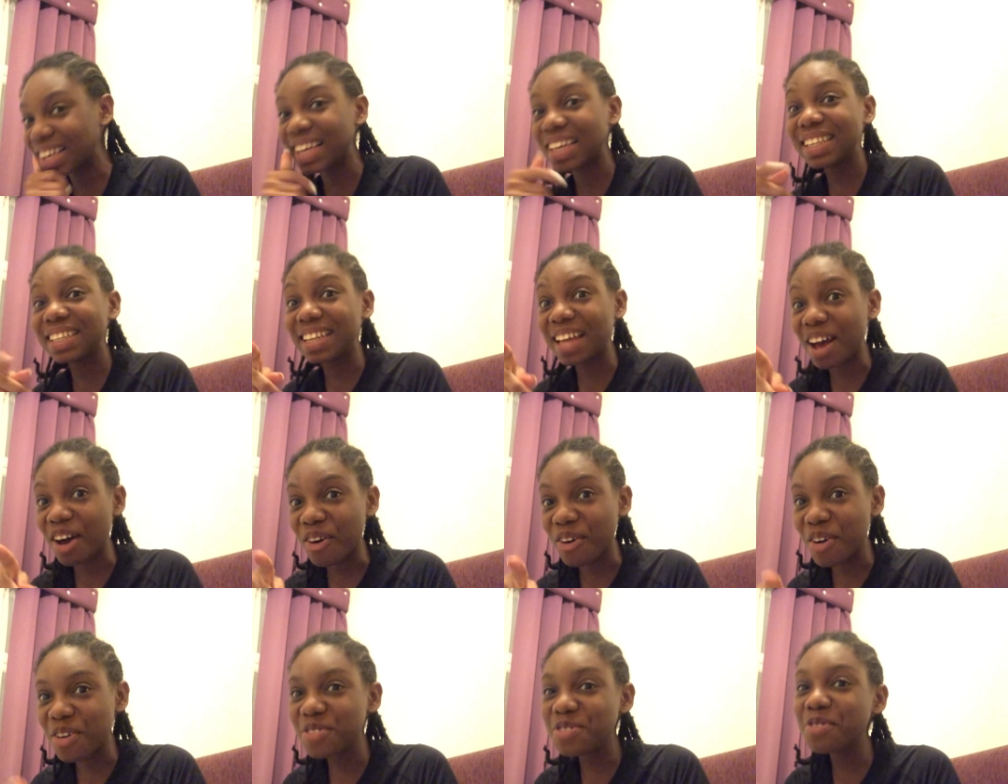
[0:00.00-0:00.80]

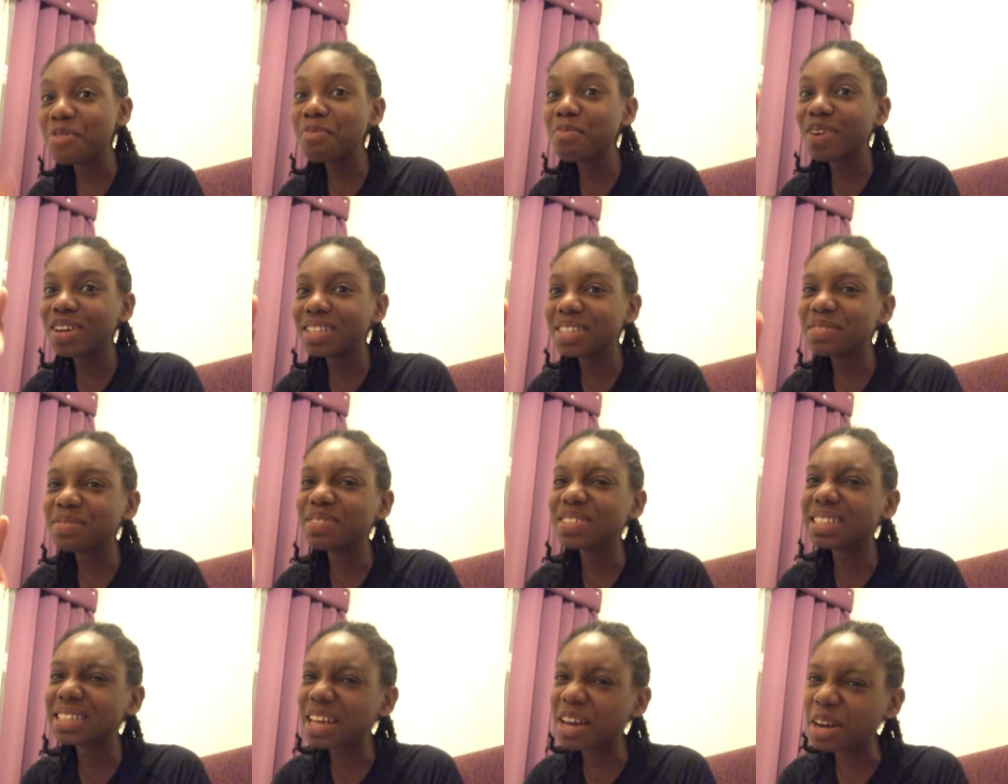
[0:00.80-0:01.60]
Now, nobody
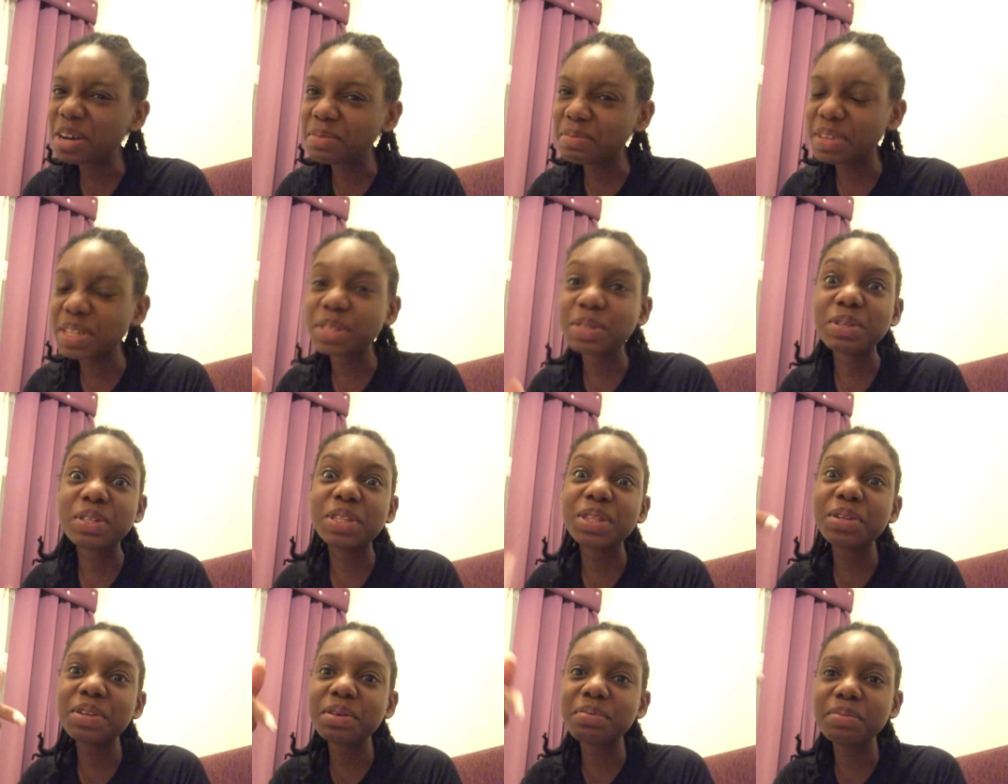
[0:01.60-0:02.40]
will tell me to
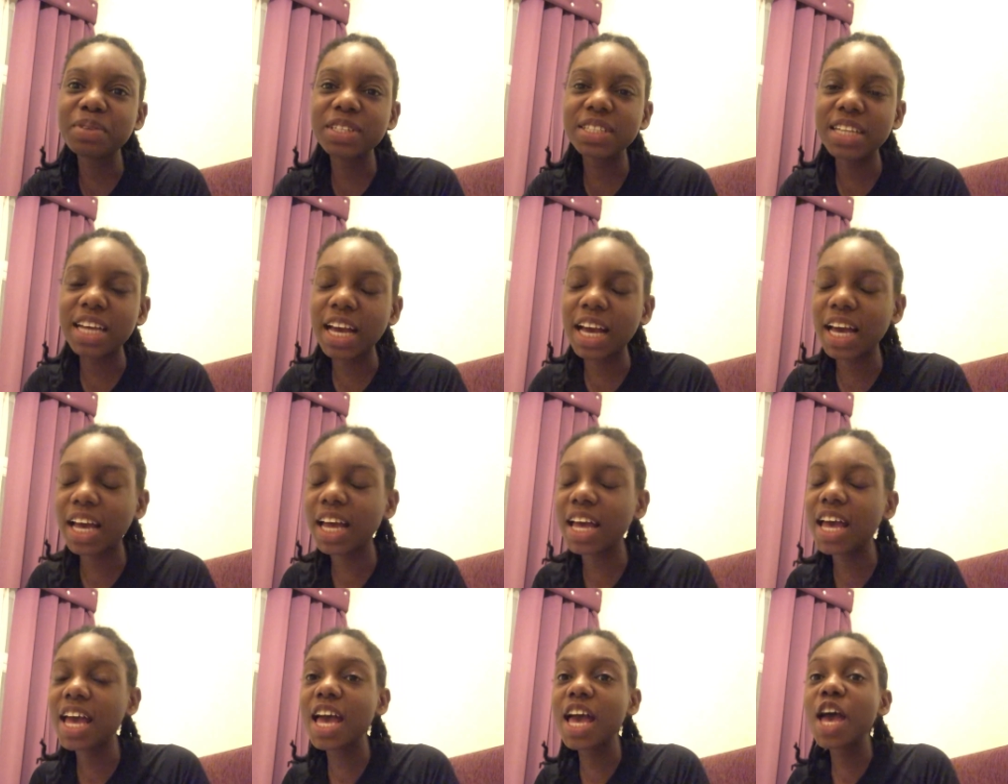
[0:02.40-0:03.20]
triple check,
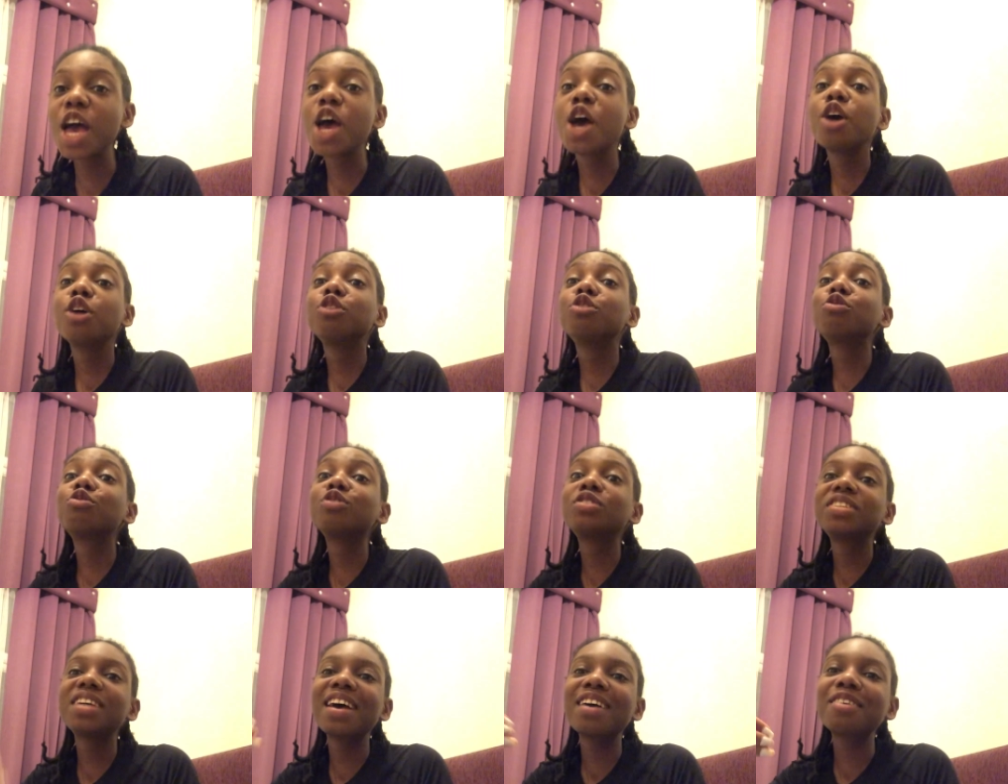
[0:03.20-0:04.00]
to
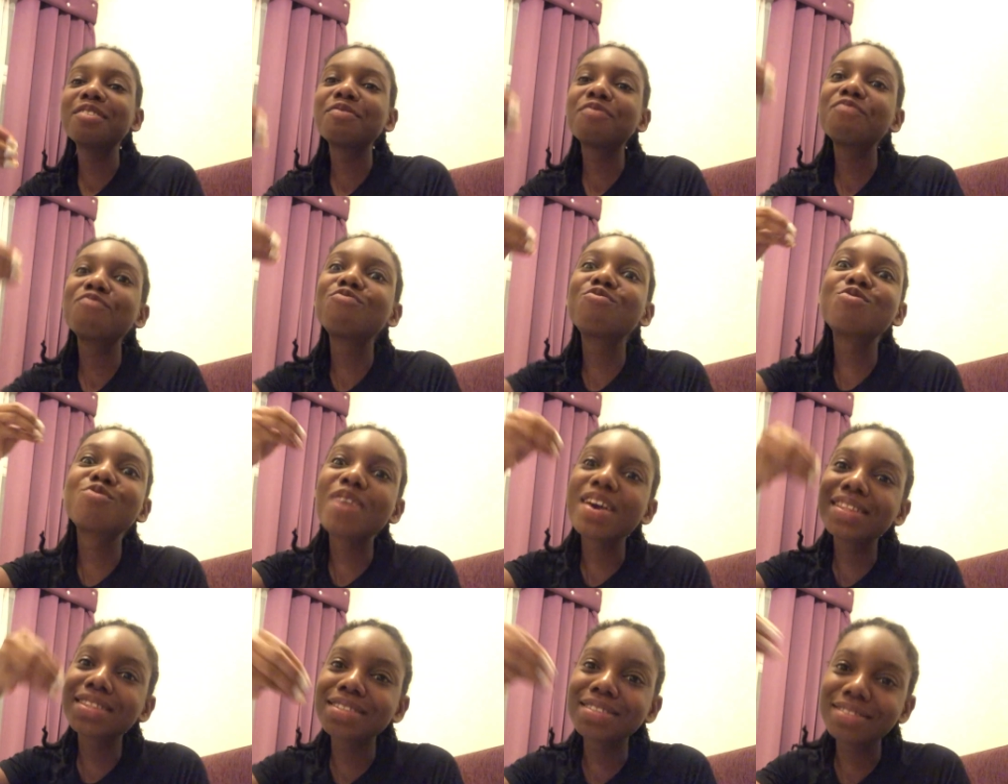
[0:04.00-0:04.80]
check
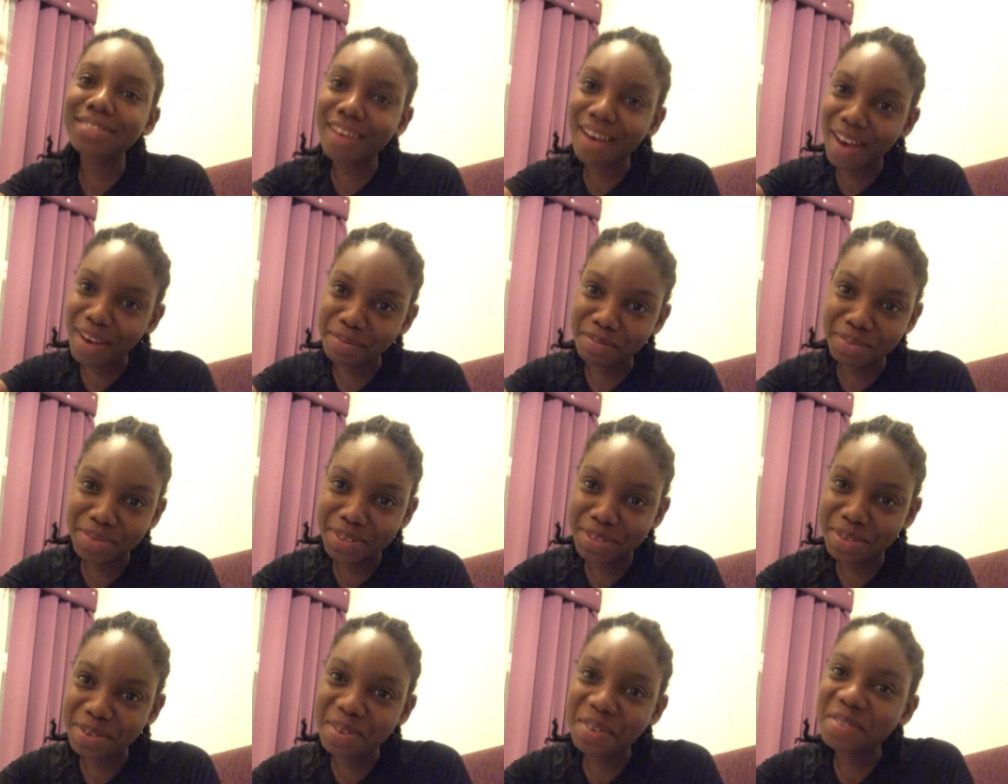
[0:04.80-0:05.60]
20
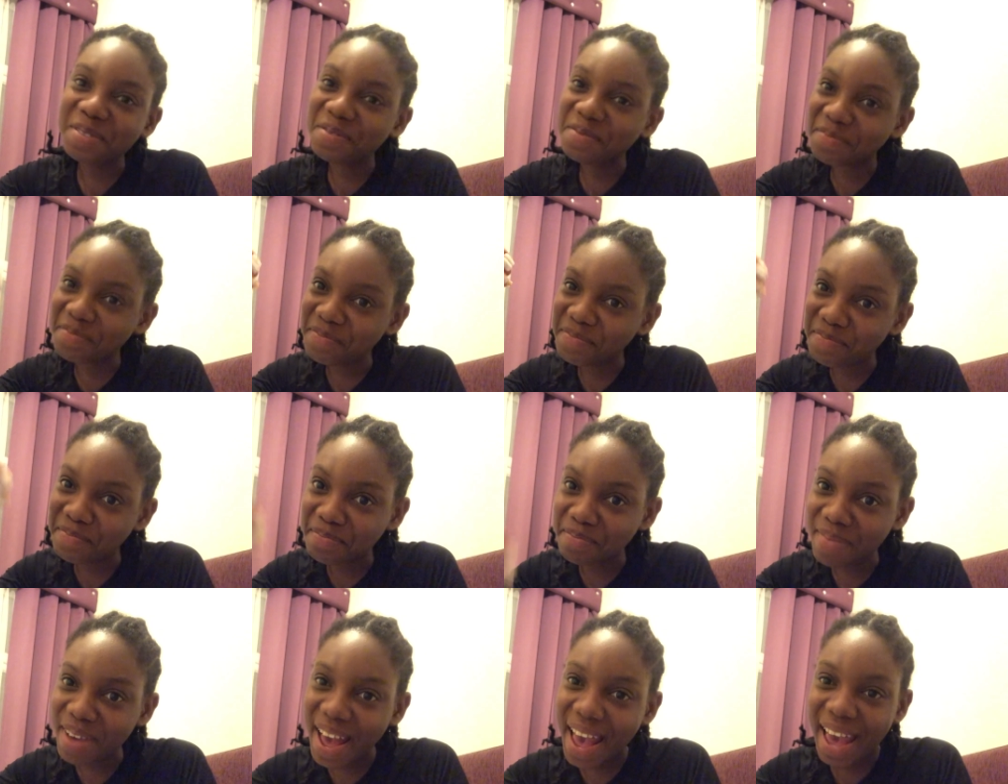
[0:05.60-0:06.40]
times
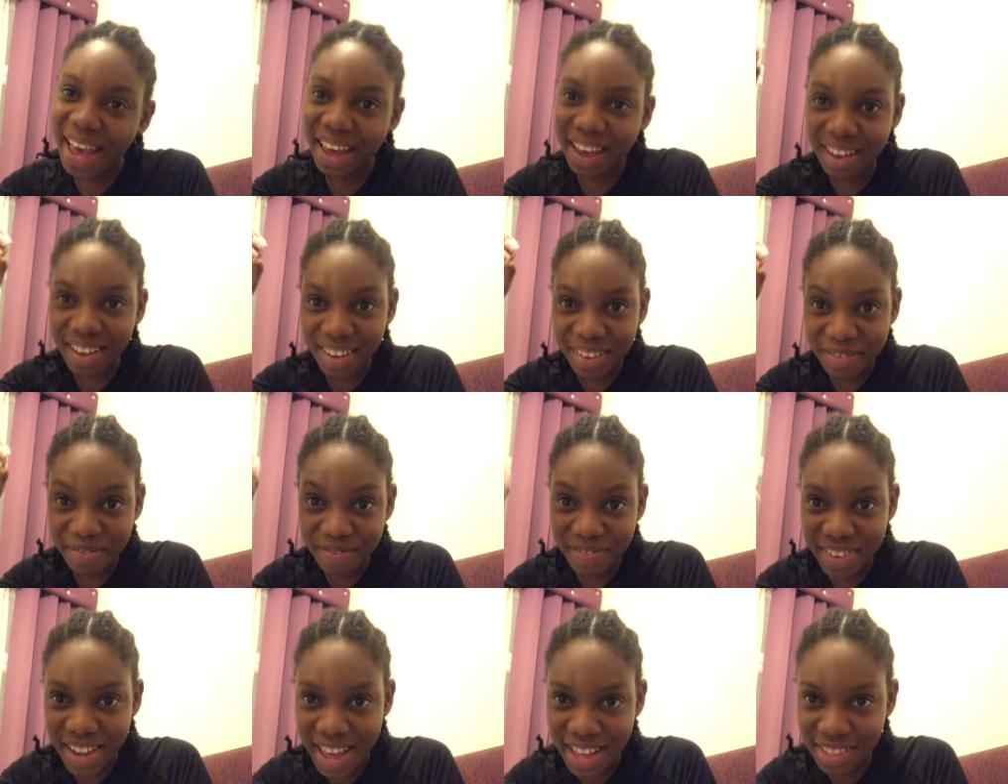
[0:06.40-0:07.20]
my
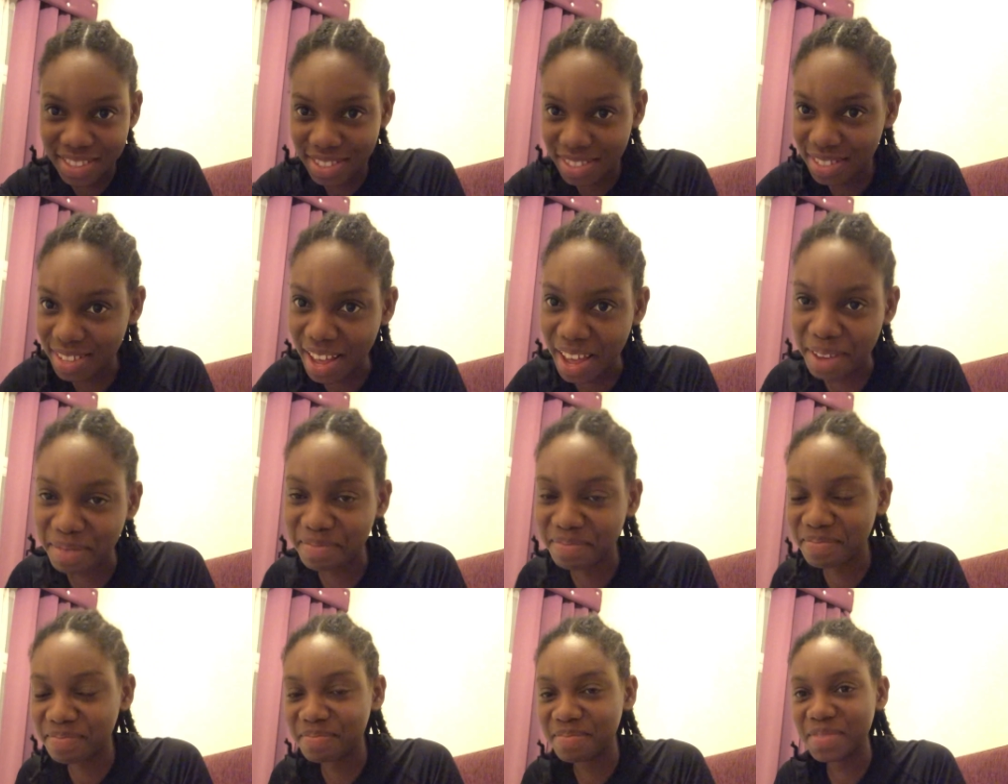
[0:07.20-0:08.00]
flight time
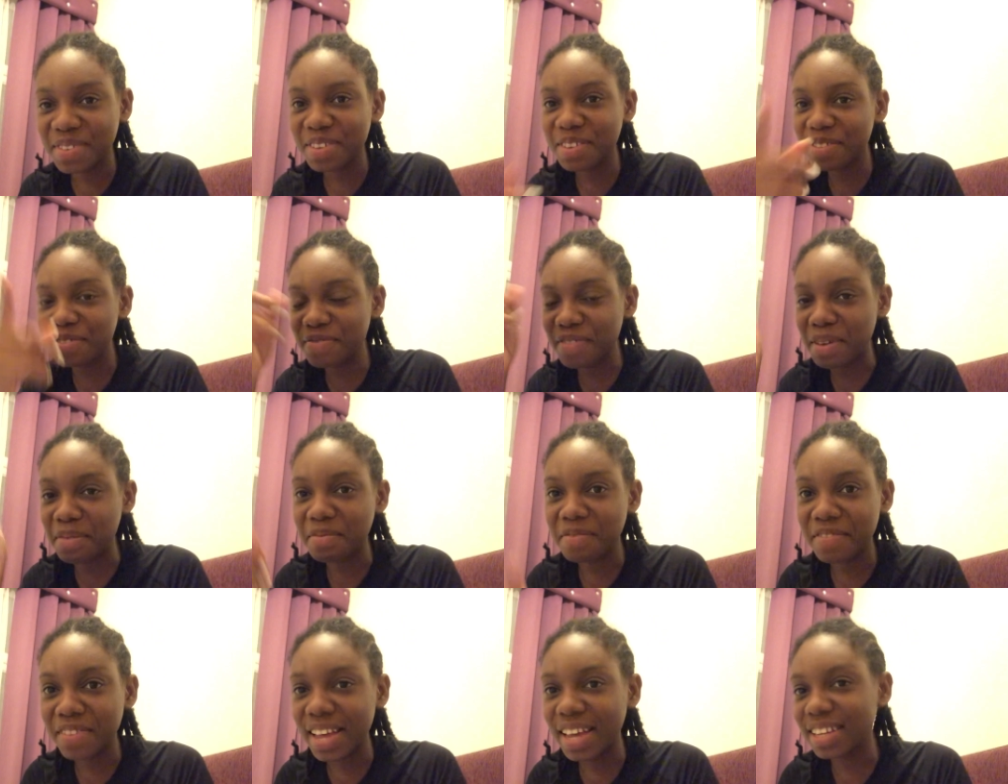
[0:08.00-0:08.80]
if I'm
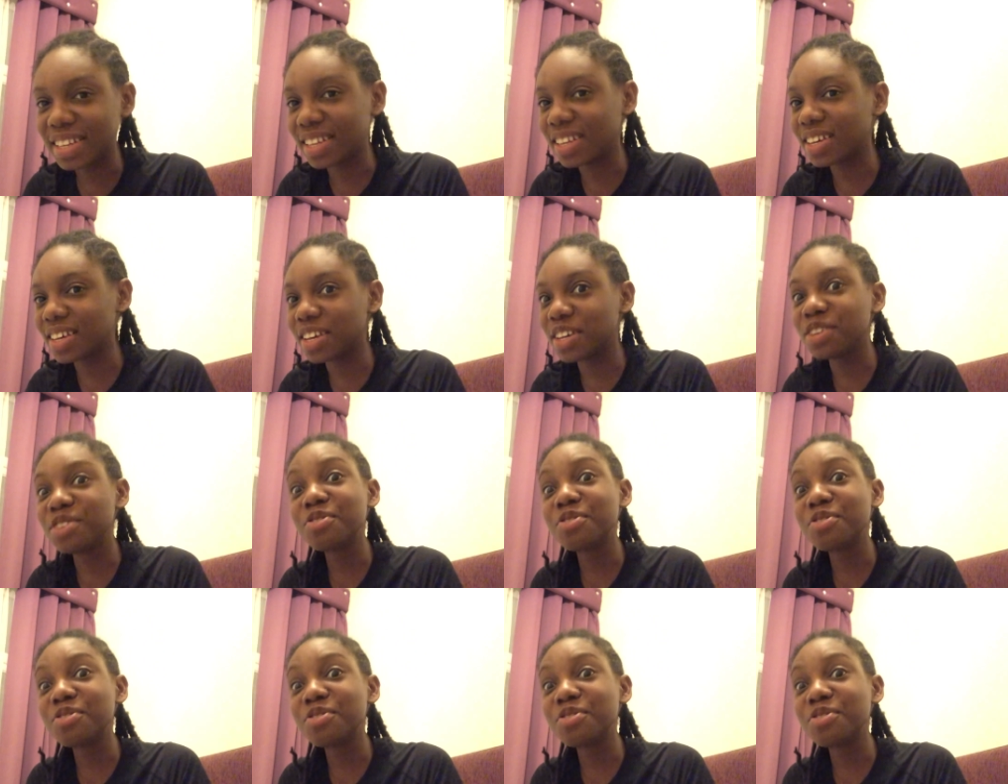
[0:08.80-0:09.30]
flying again.